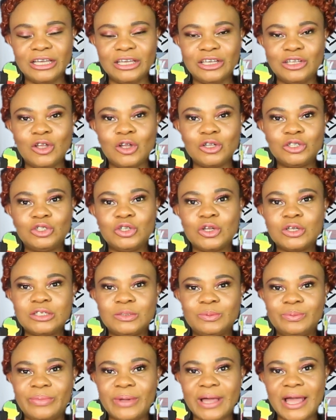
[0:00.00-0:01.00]
You don't
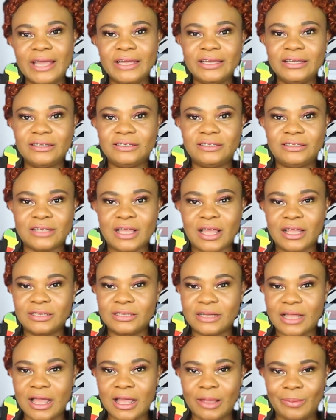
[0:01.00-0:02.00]
just buy it
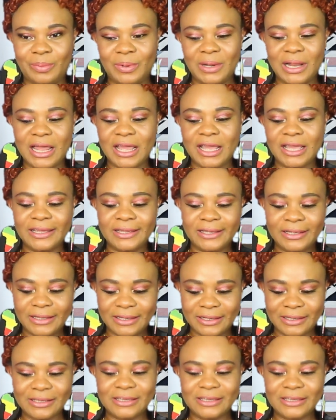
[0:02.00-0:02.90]
and apply